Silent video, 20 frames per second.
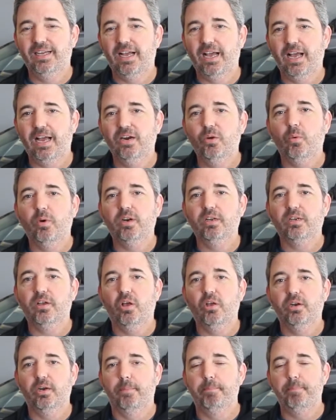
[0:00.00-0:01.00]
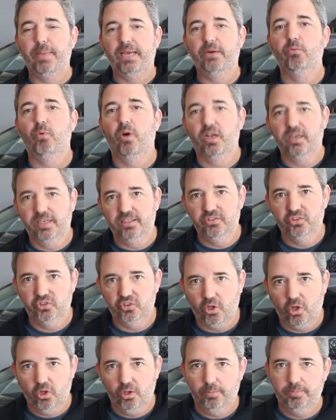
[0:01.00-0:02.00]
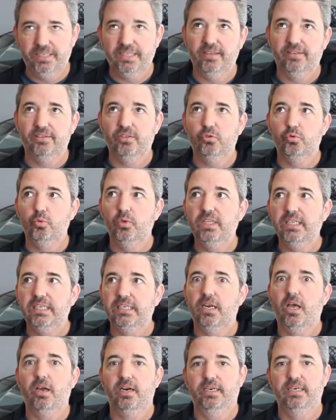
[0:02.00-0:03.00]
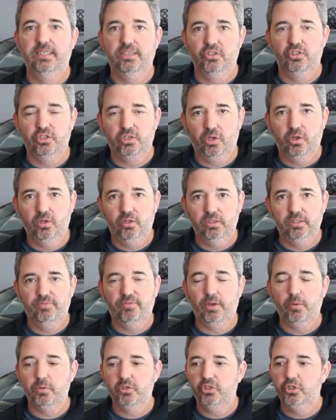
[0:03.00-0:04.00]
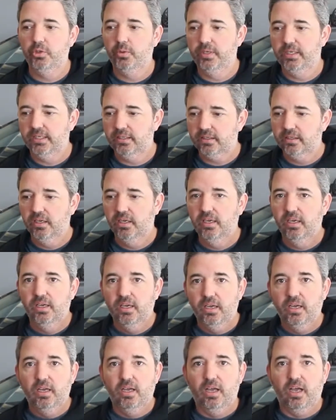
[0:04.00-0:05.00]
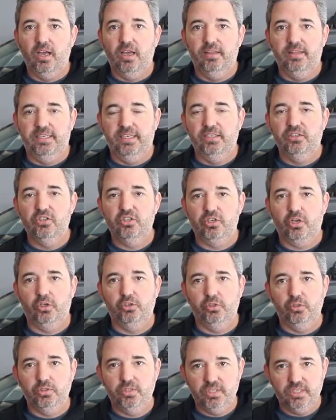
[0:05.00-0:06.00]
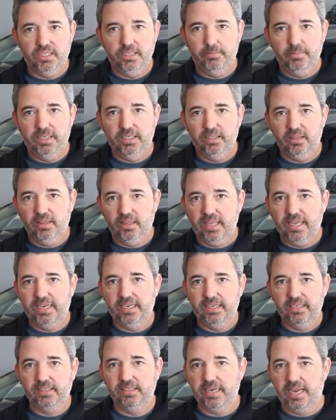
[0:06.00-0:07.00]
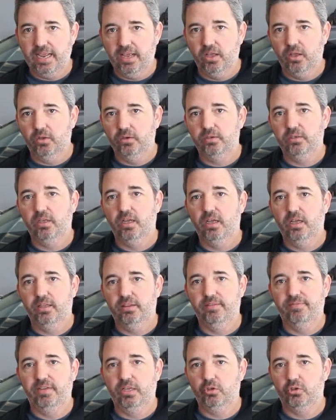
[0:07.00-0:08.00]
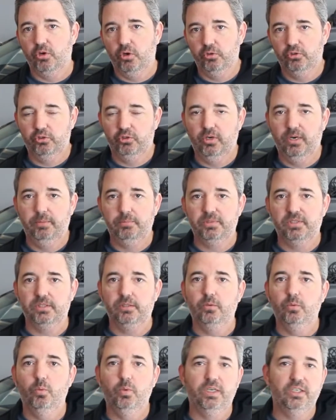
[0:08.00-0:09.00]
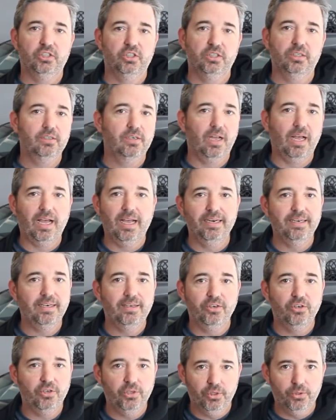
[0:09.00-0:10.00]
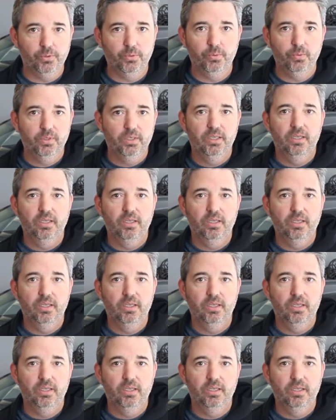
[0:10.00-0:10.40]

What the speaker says: I don't want to call it a BedRug install because it's really not an install. If I was doing the install, you'd see me laying down the Velcro strips, which I didn't do.